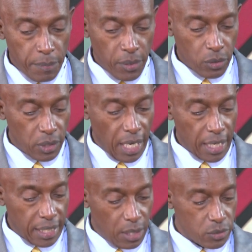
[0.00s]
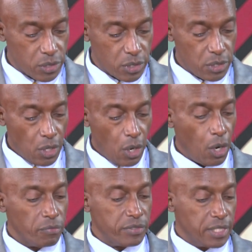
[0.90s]
biblical accounts
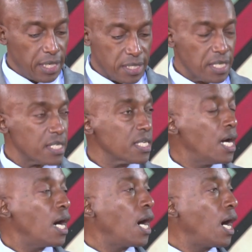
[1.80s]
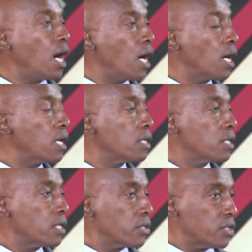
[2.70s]
of Genesis are
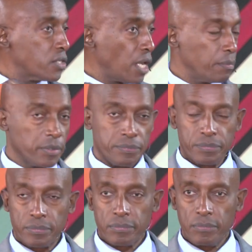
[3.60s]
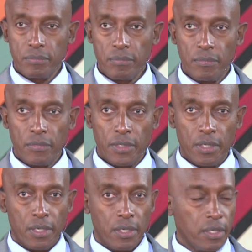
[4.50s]
the same.
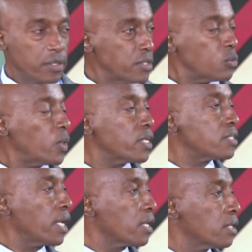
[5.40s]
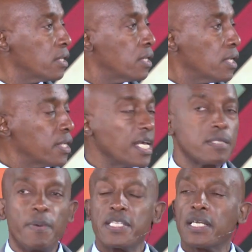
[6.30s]
This is what he's saying. There
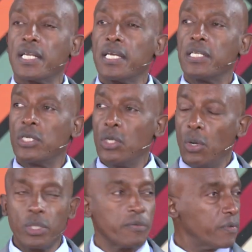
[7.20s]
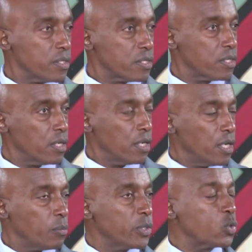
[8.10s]
is basically no difference
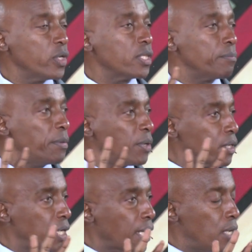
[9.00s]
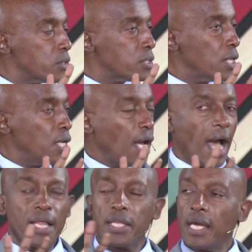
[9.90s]
between the biblical accounts
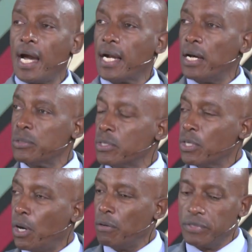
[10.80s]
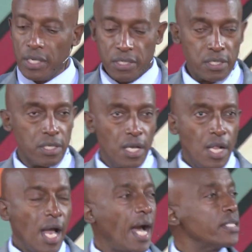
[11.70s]
and the accounts of Genesis.
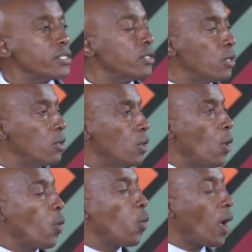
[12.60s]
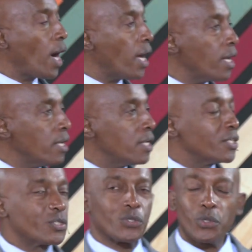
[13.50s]
And you know, why
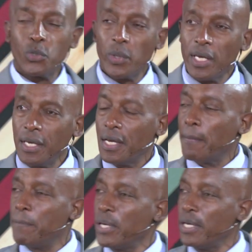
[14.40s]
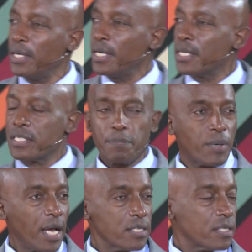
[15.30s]
should we be
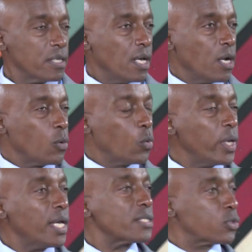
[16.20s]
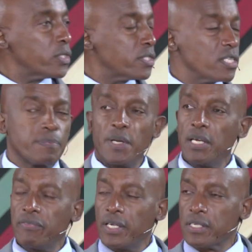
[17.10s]
surprised? We as Christians
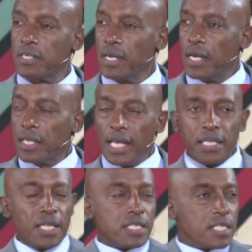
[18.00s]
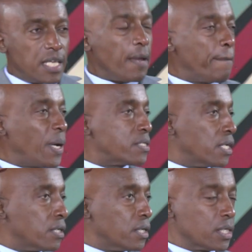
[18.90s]
believe this that the same
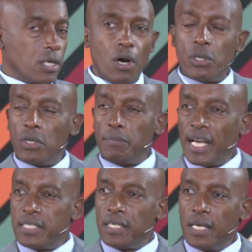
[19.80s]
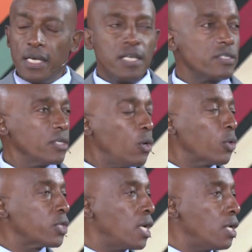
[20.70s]
person, God Almighty, is the
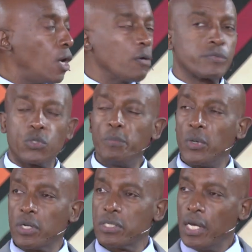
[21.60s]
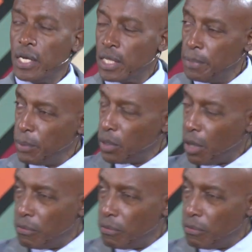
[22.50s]
author of two books the book